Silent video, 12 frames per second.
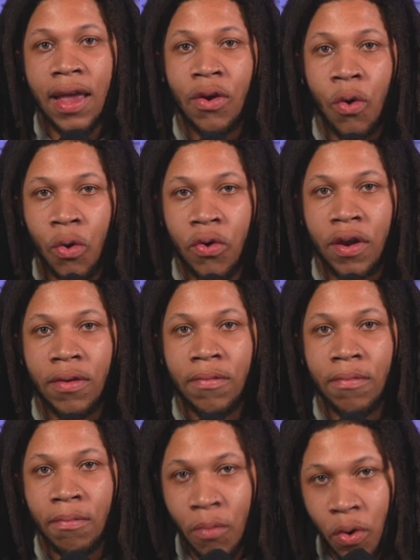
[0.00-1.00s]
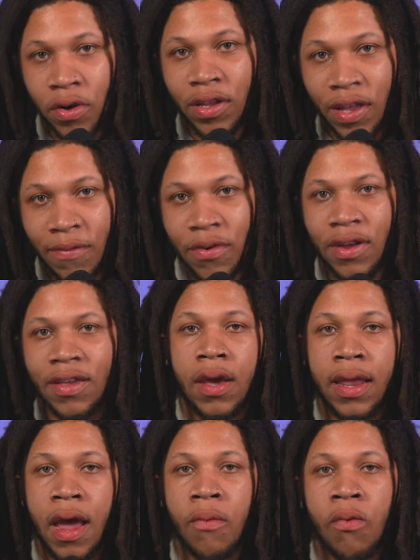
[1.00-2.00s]
and ordering more delivery.
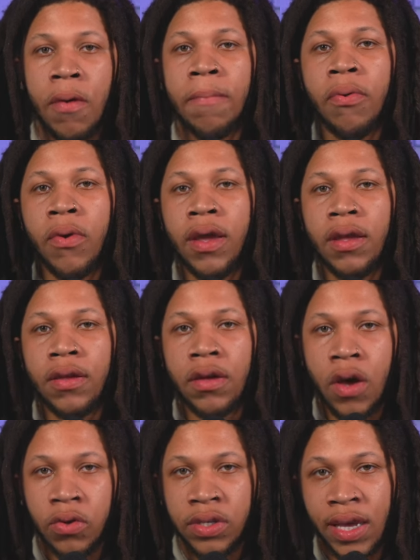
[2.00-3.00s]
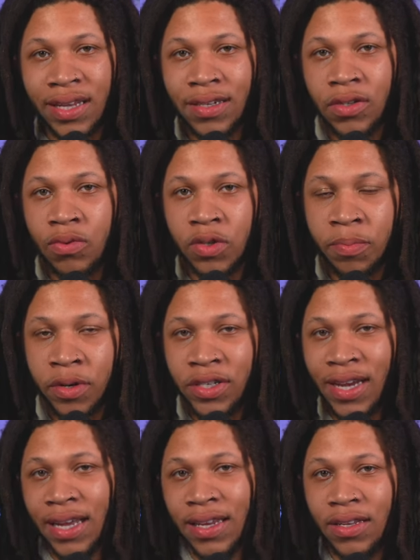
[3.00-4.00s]
And at one point, ghost kitchens was
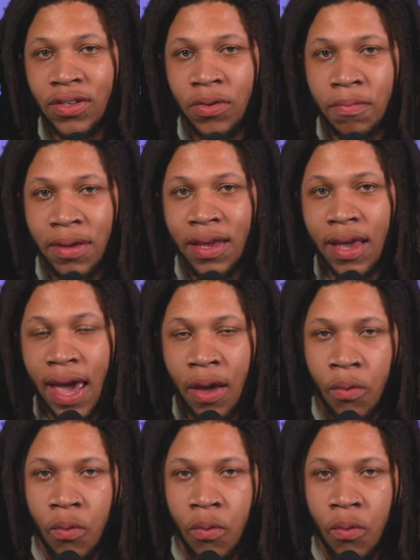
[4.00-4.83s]
projected to be a